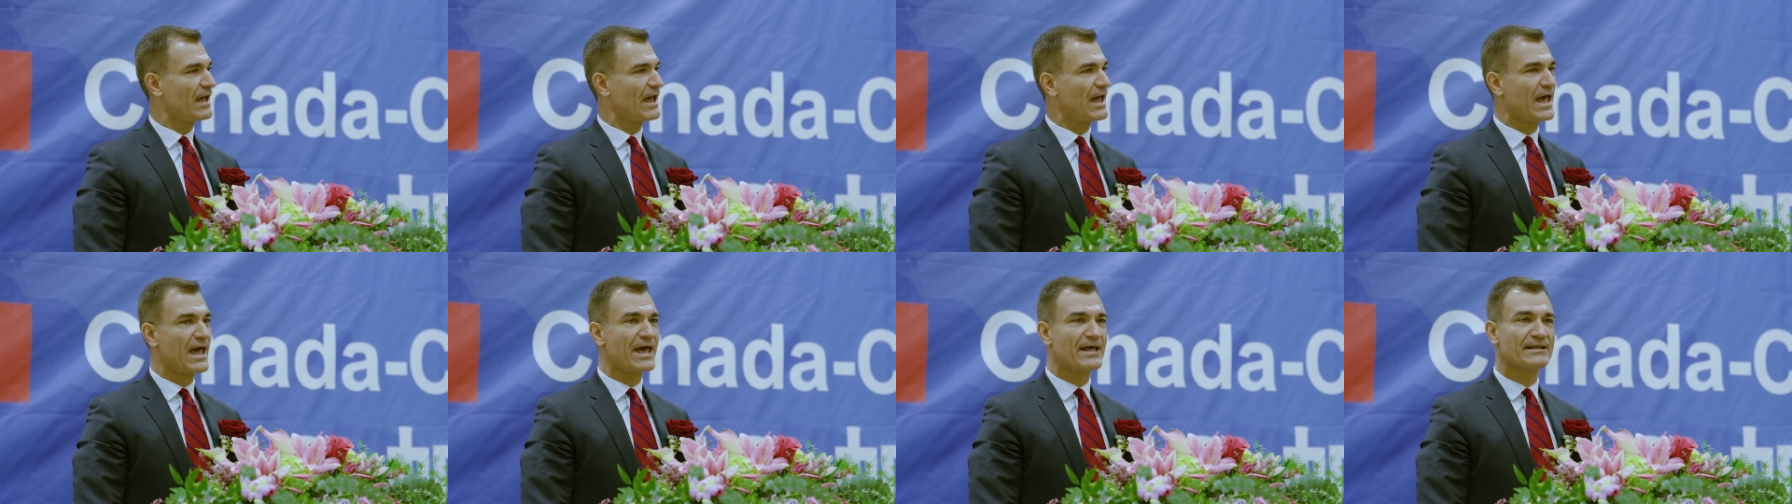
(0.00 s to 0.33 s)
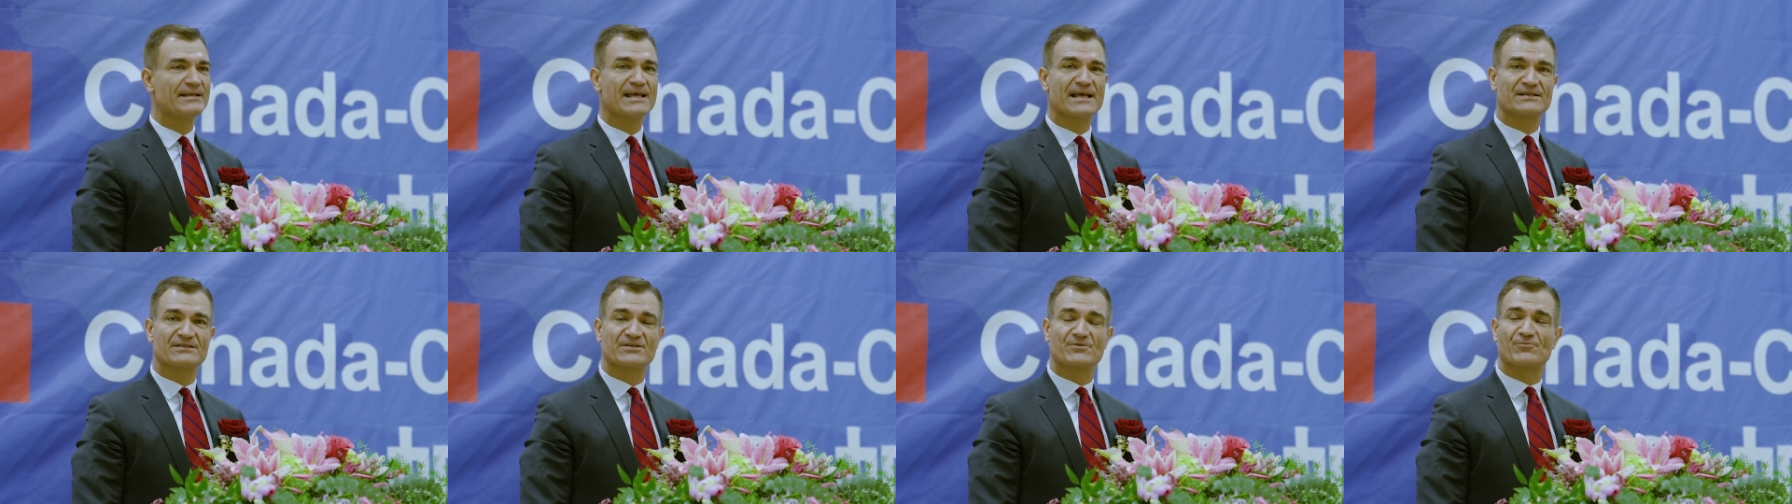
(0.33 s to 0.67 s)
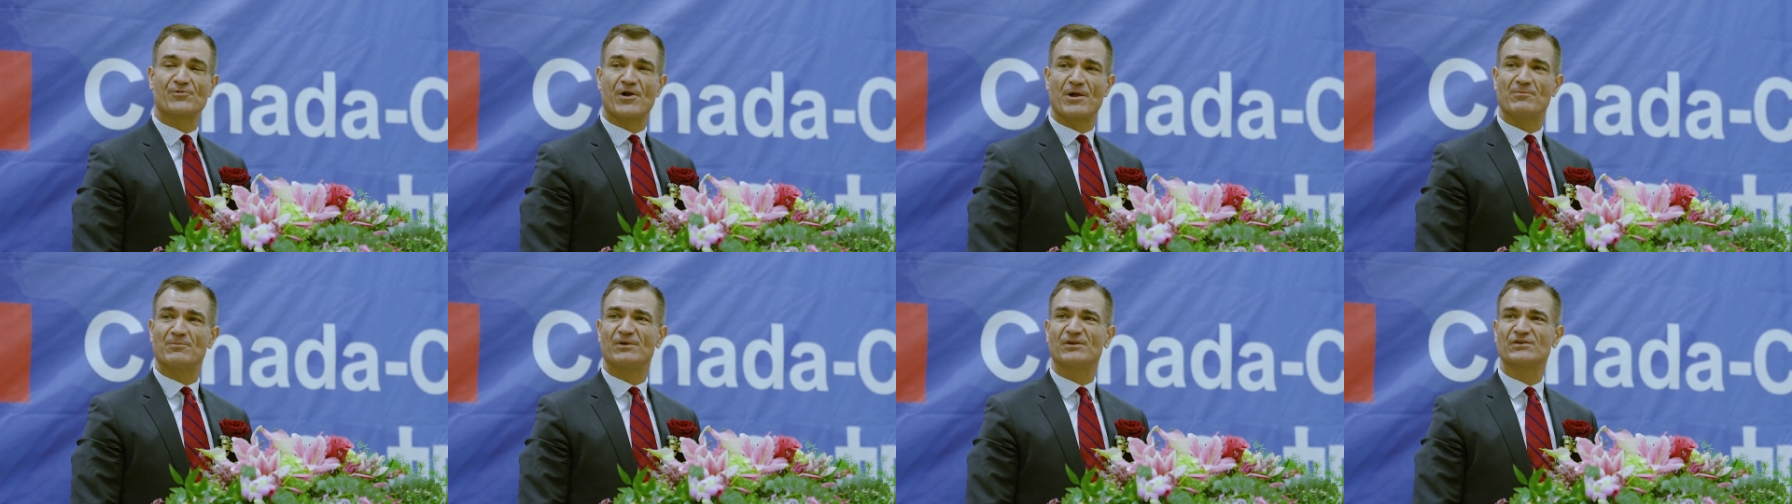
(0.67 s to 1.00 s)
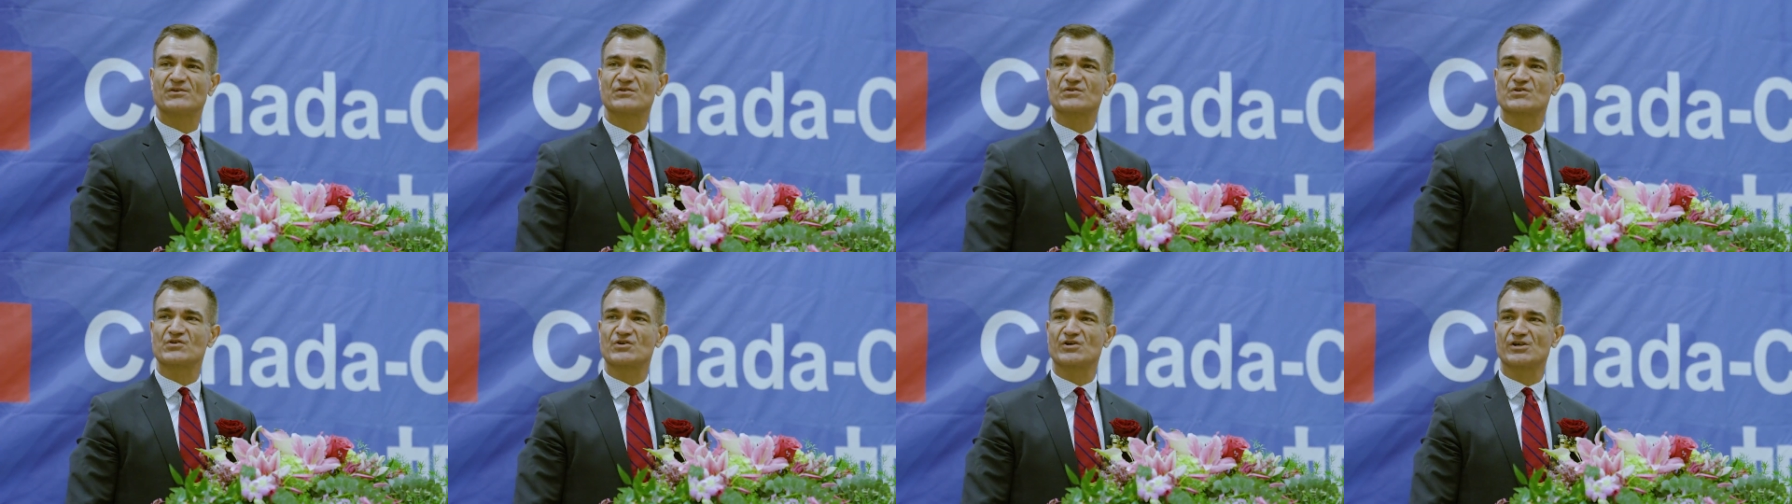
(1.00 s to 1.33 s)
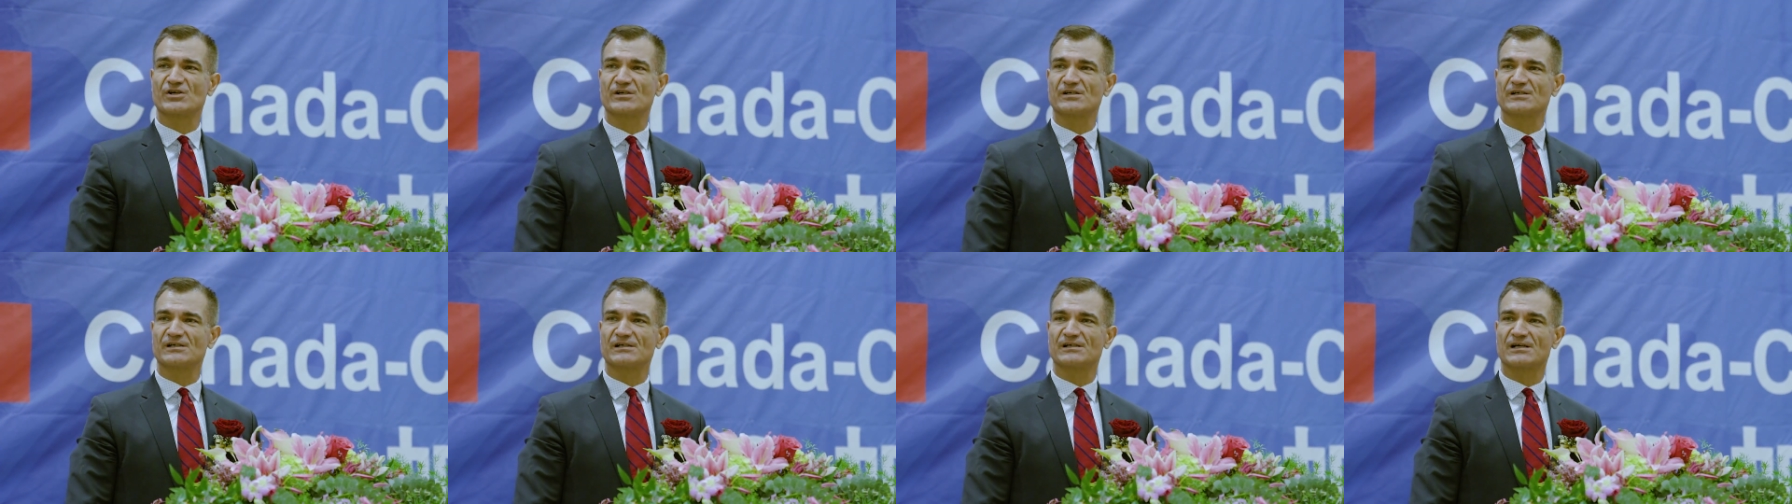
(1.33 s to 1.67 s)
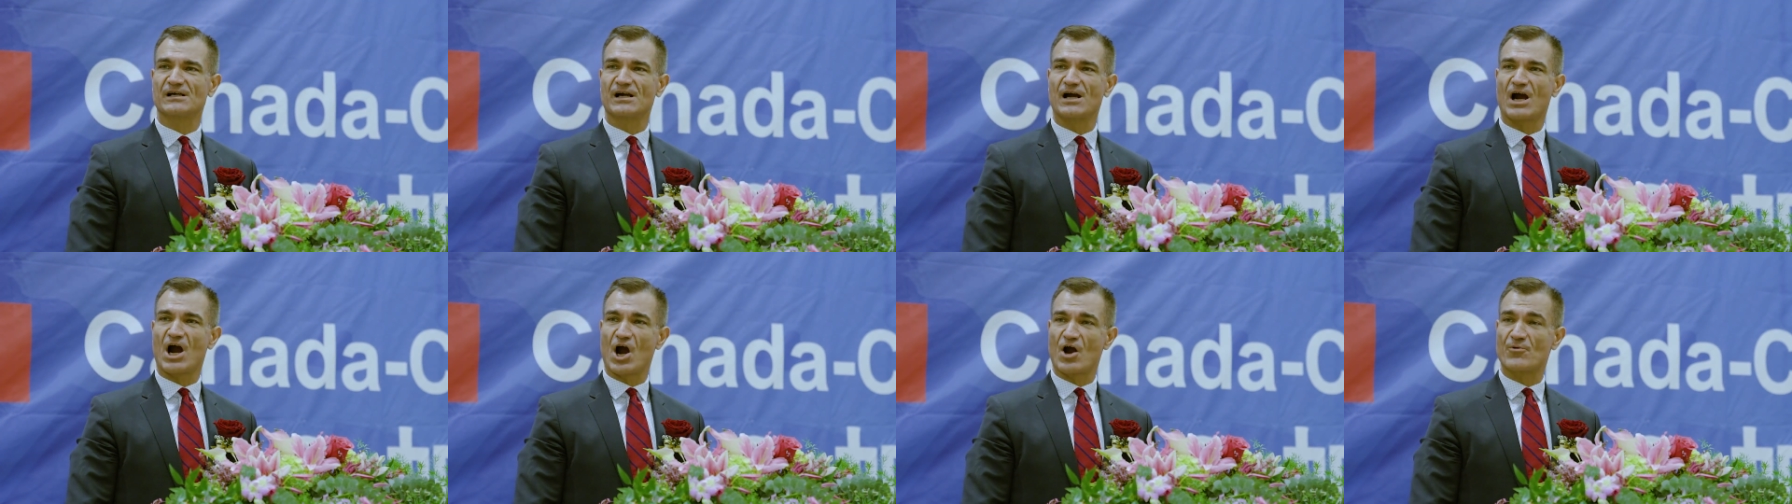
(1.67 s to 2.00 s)
And as the Prime Minister,
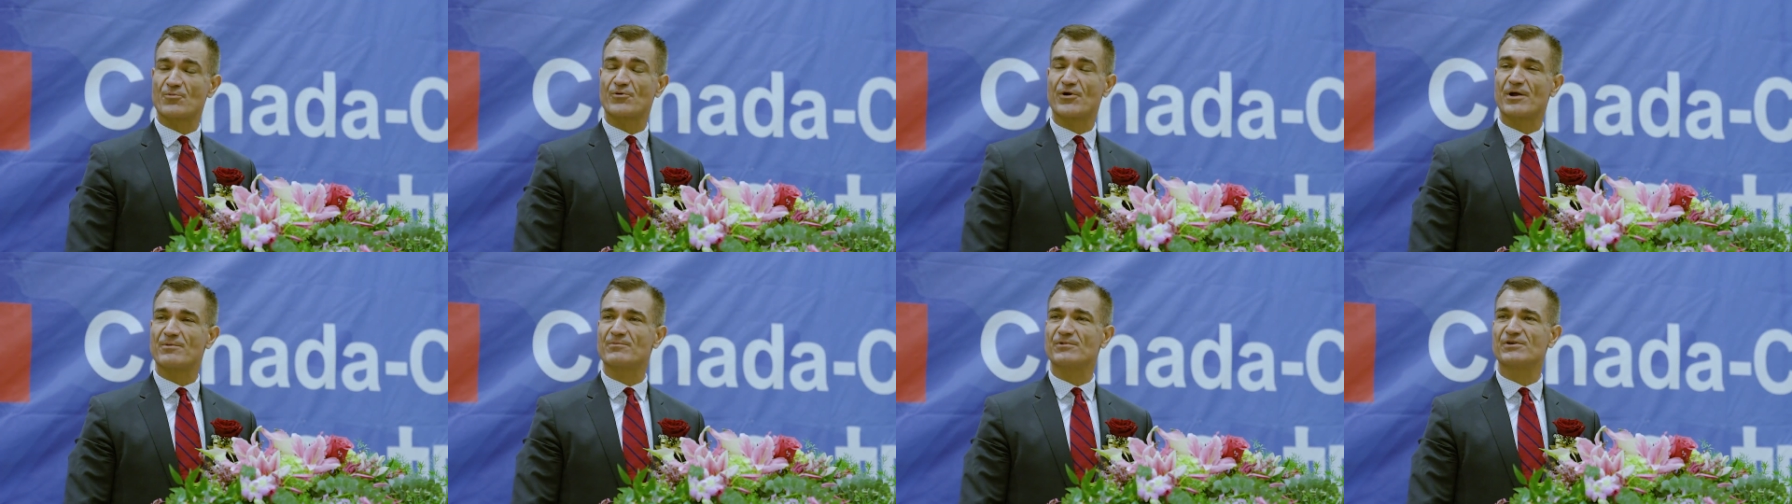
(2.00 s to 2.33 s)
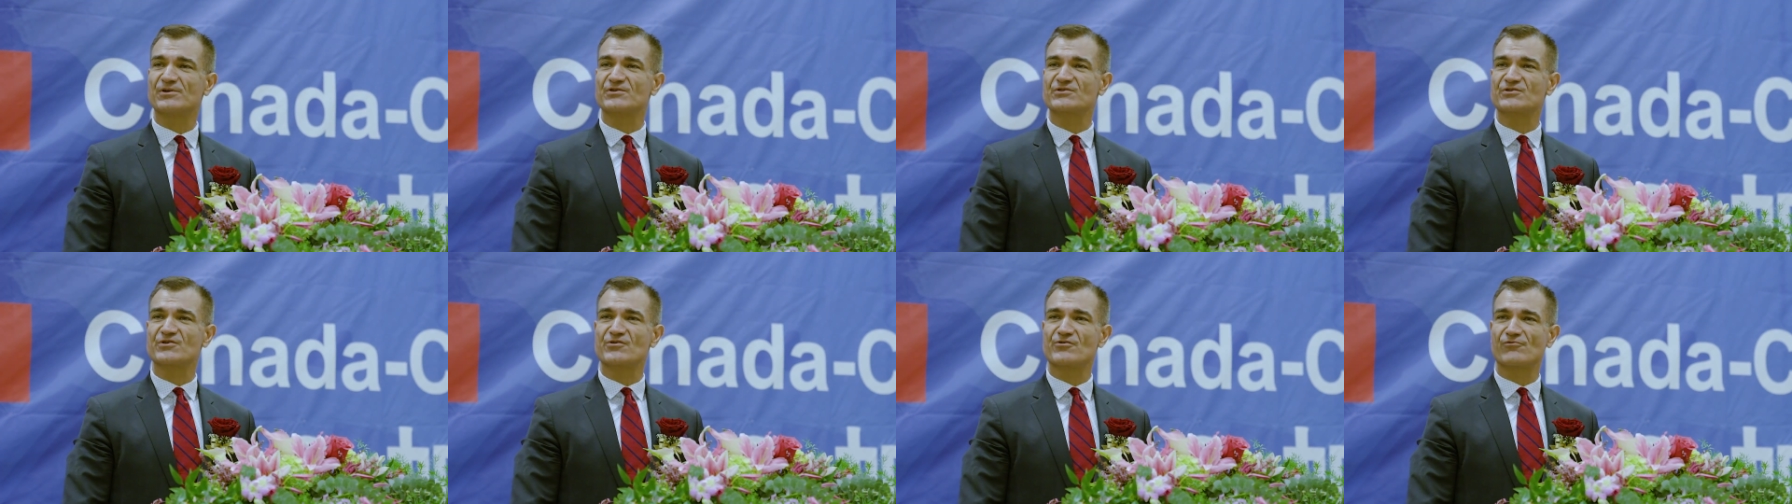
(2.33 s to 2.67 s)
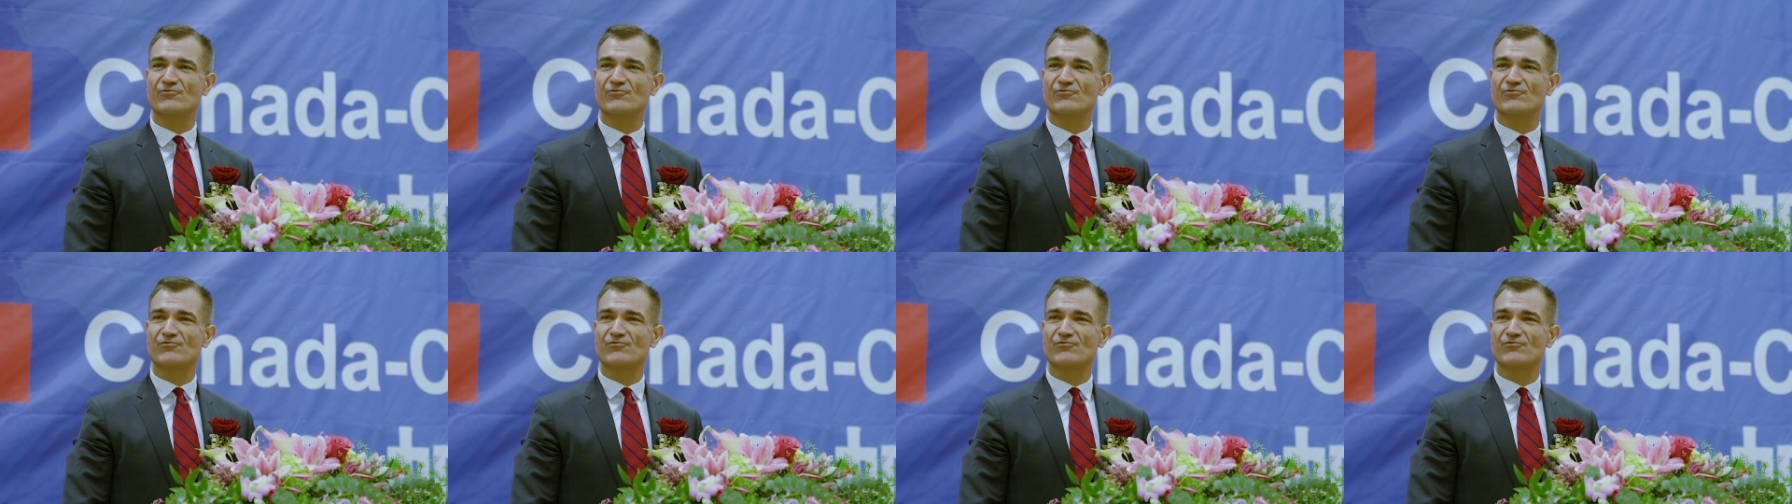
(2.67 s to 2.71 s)
our Prime Minister,